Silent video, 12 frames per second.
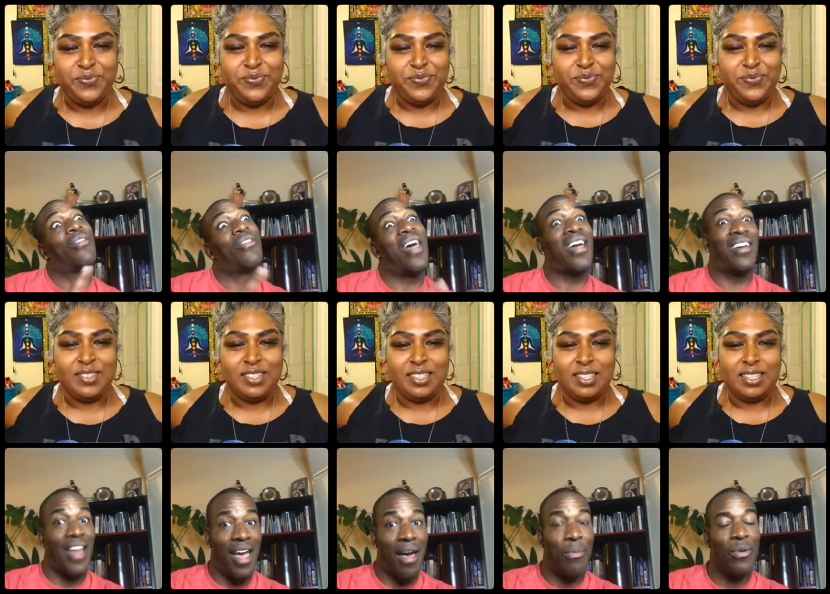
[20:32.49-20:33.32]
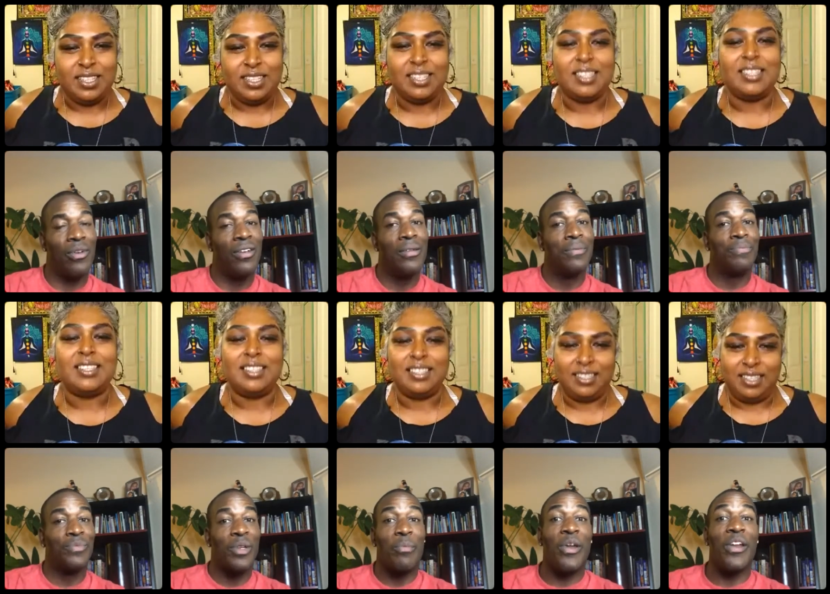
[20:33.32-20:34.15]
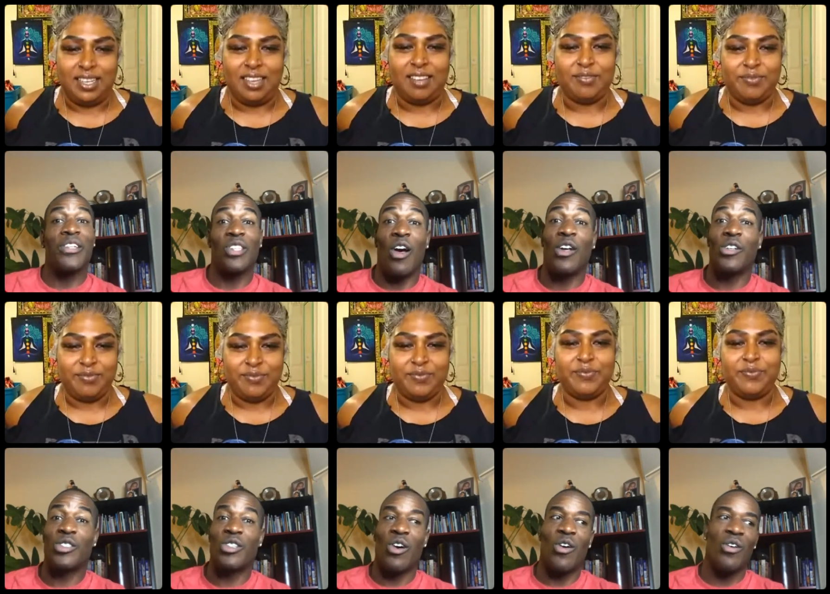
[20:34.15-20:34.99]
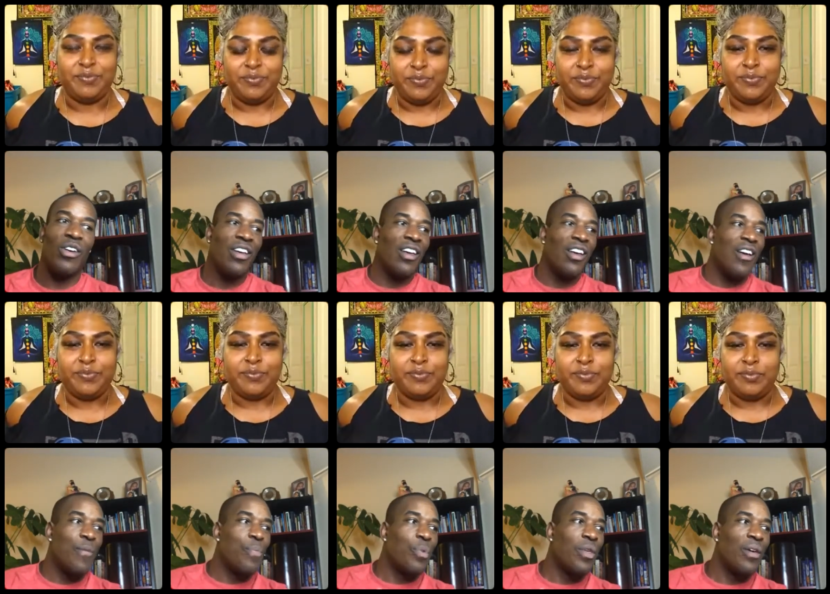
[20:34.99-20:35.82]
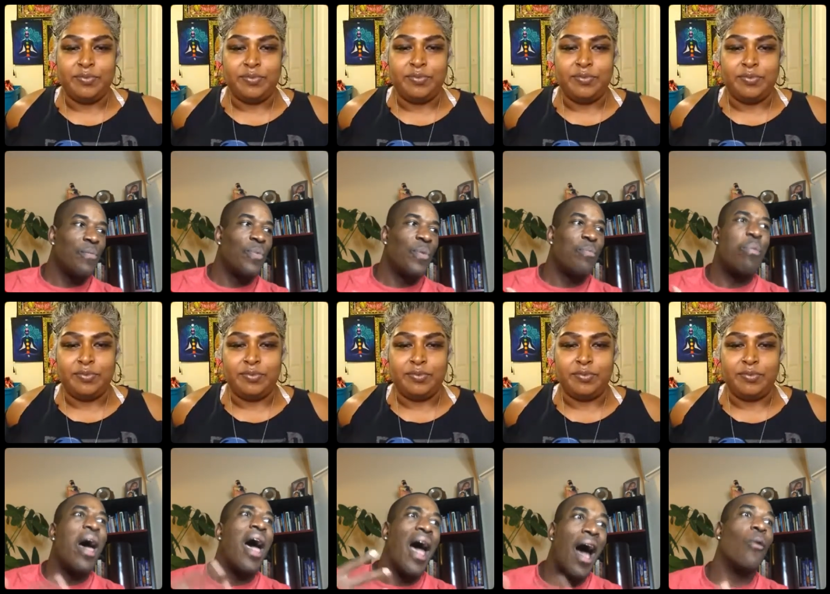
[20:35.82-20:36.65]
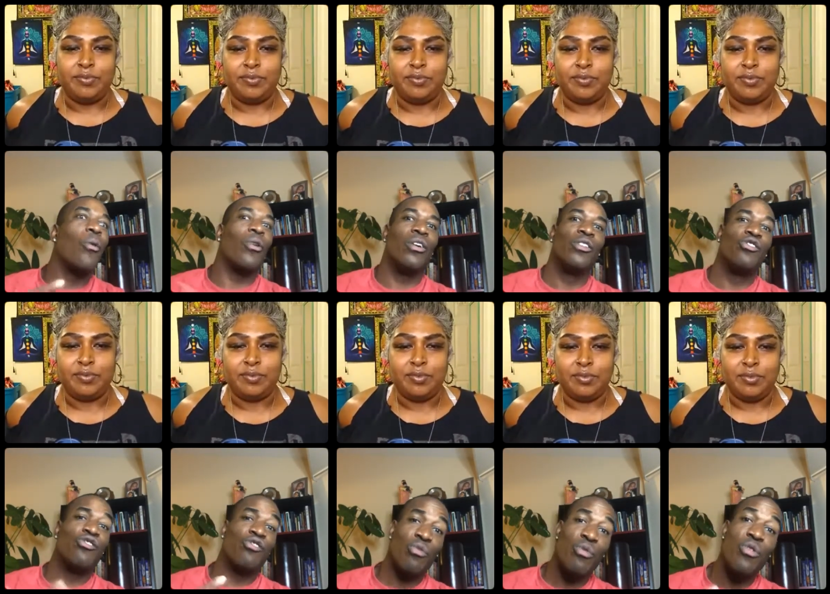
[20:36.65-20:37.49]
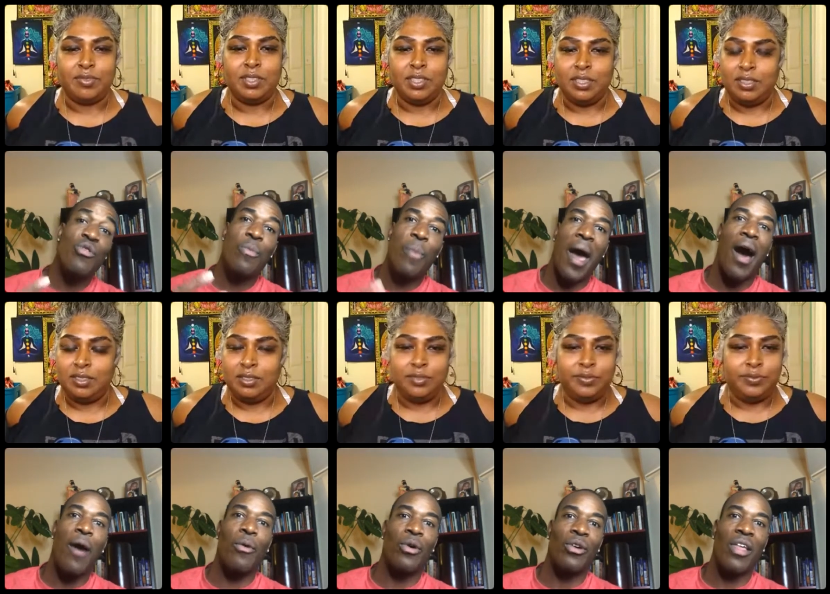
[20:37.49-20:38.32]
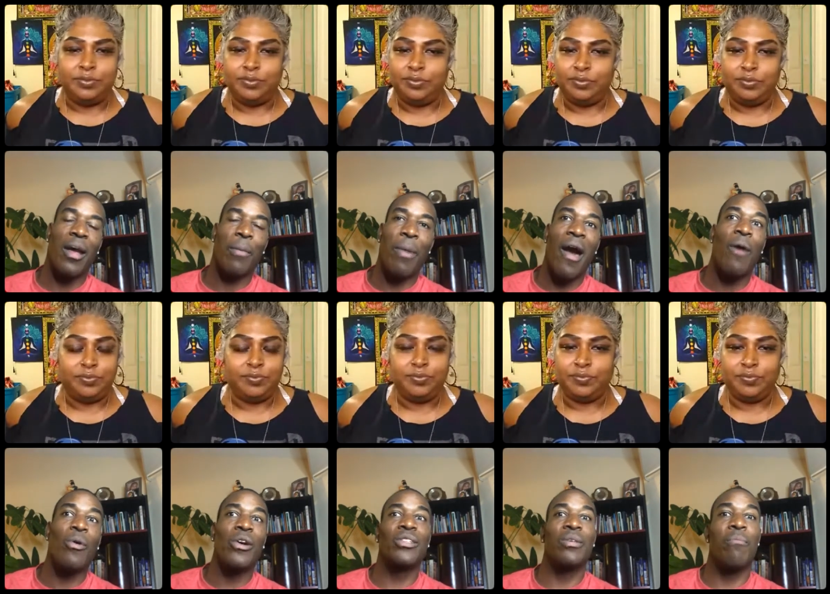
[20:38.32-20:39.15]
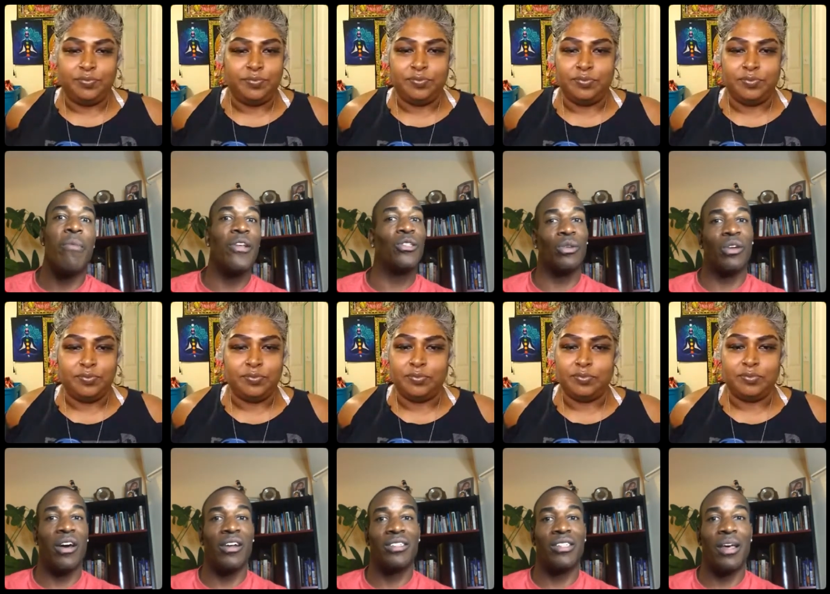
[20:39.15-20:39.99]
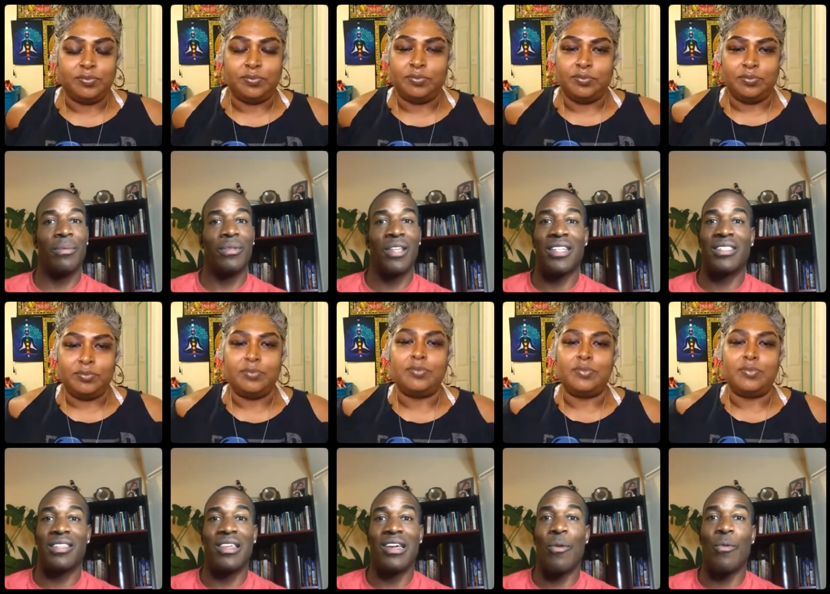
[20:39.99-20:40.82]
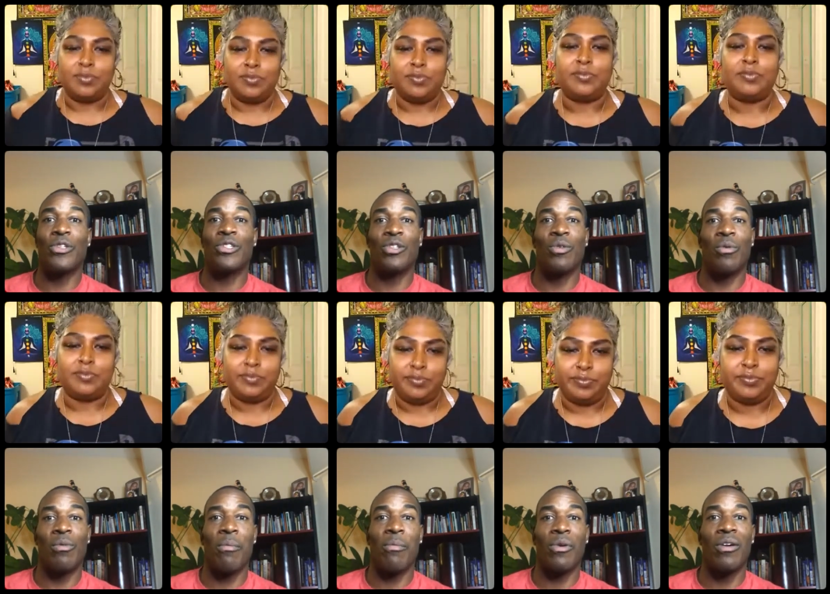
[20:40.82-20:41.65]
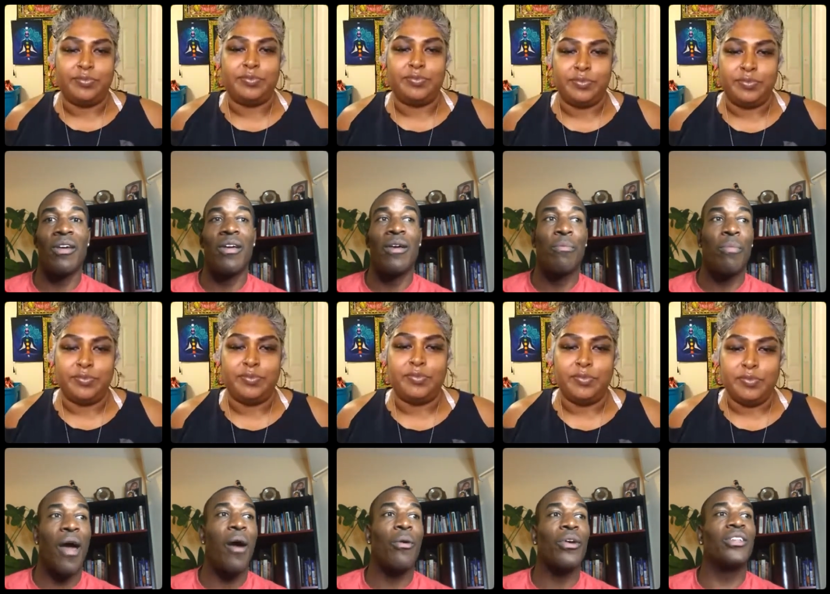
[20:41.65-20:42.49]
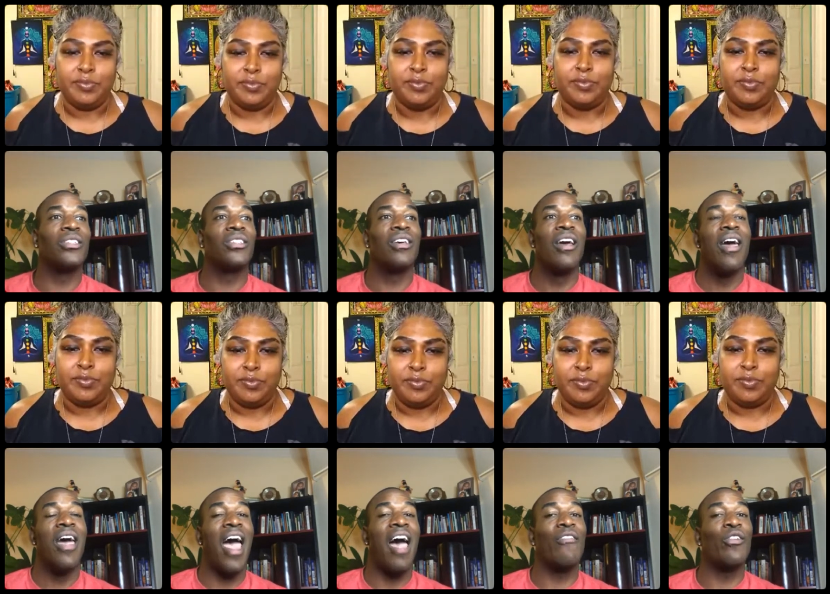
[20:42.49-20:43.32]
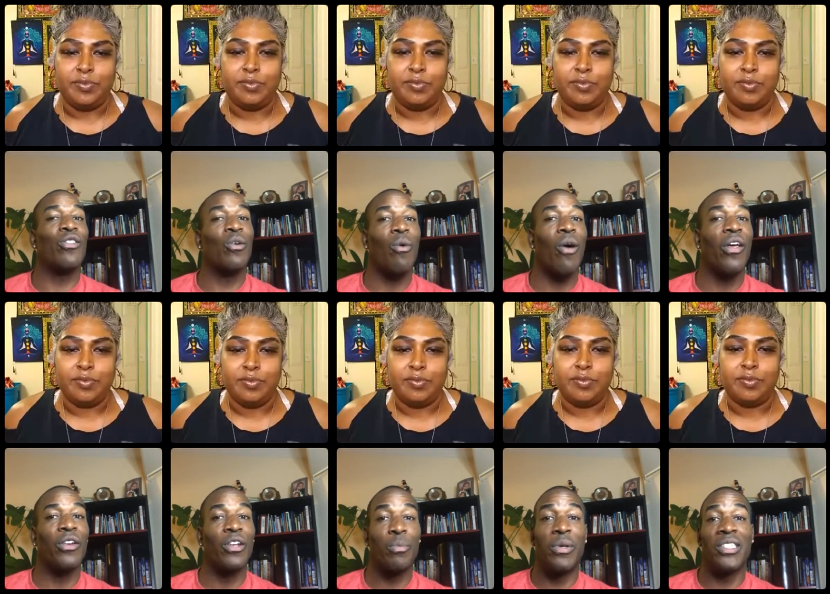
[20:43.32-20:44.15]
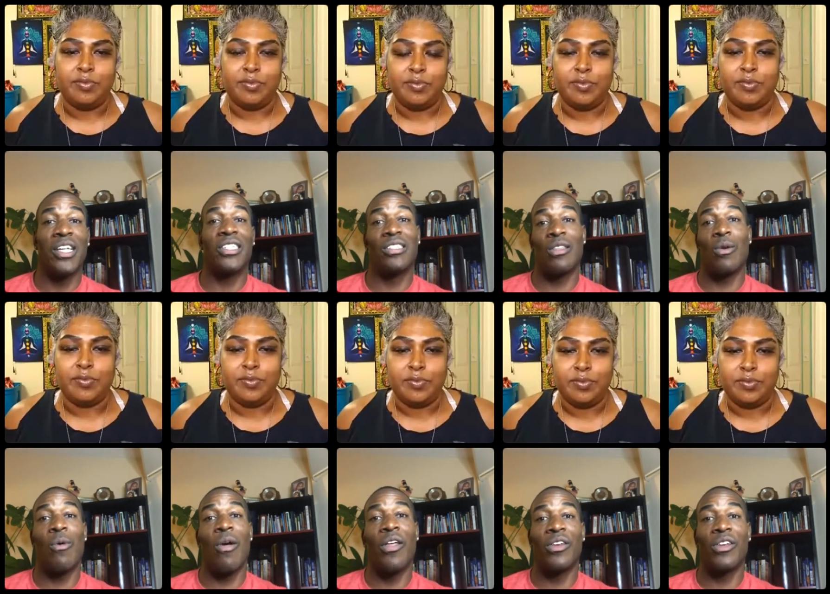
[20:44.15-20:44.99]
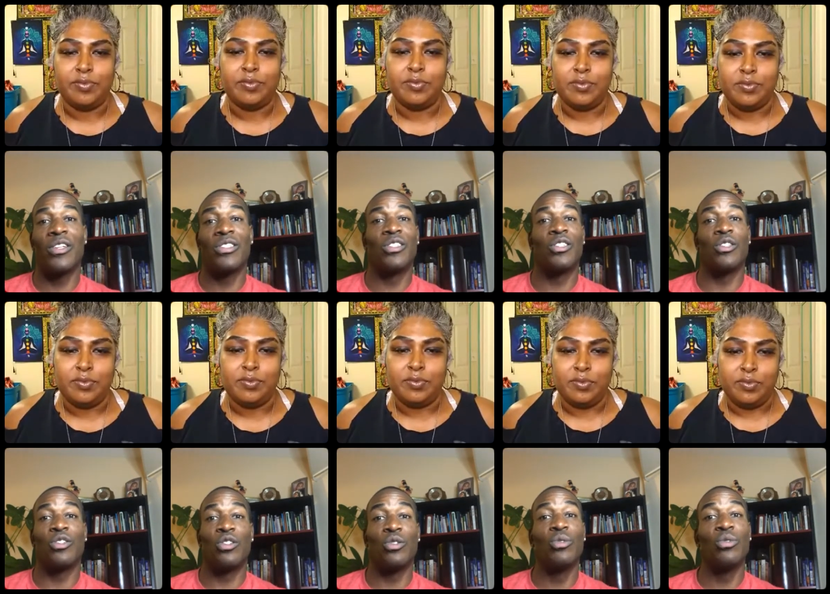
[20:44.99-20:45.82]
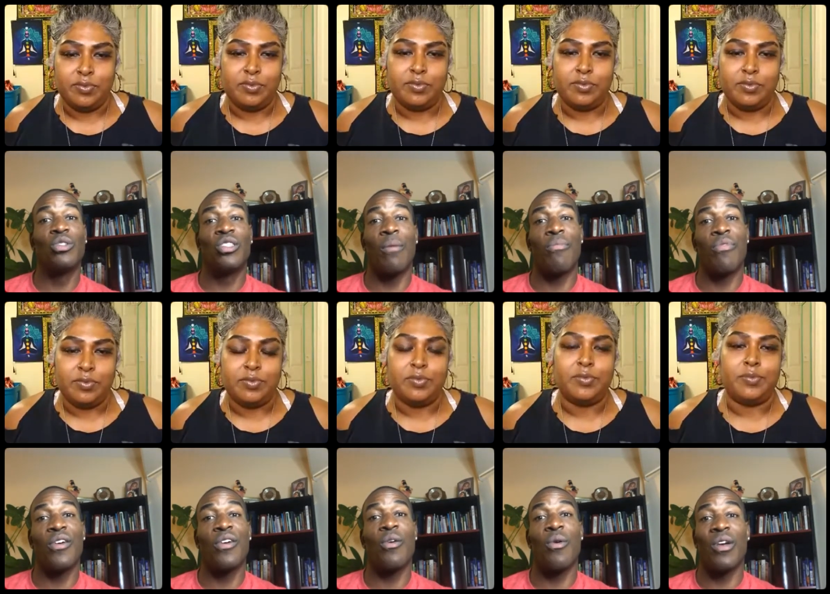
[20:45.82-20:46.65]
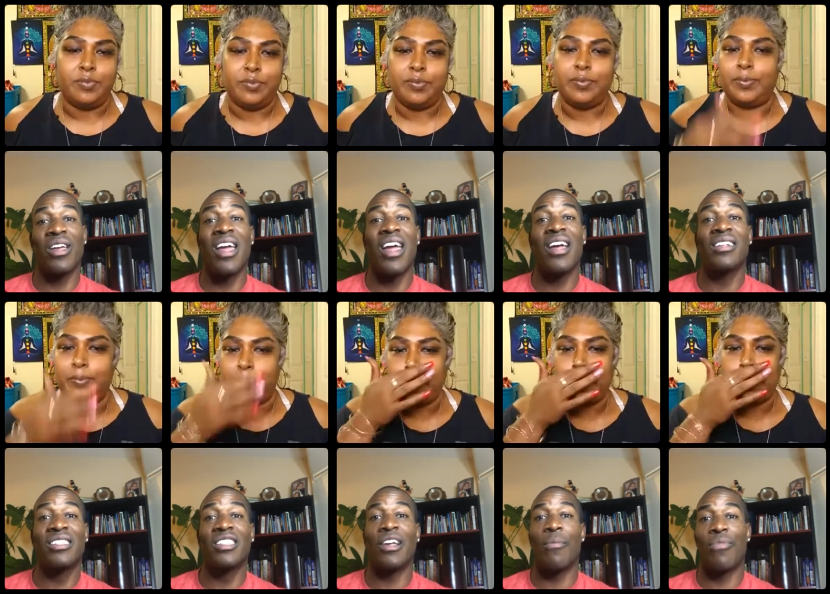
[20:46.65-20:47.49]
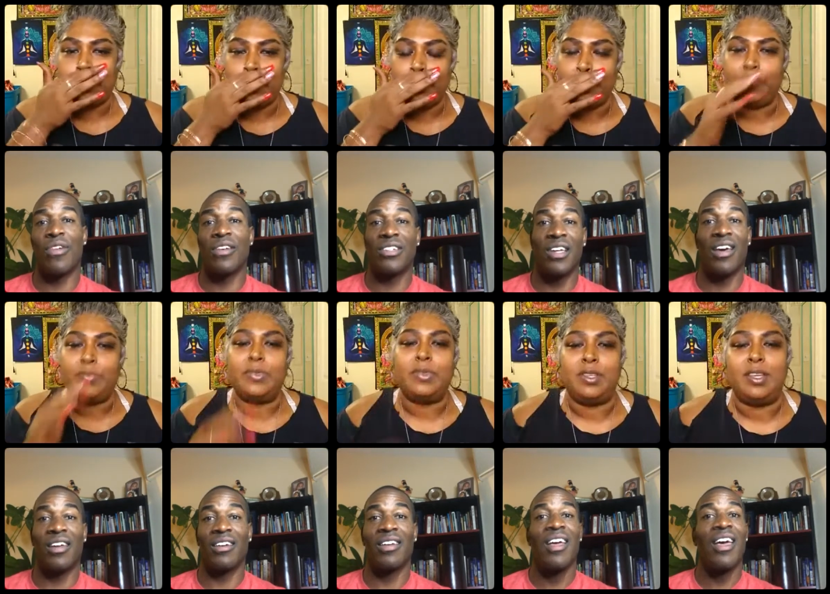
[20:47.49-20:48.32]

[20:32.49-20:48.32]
Speaker 1: that can happen. But yeah. it's also power, true power. Like power is a mental concept. That's the thing I want you to remember. Power is having the quality, possessing the qualities to do something or get something done.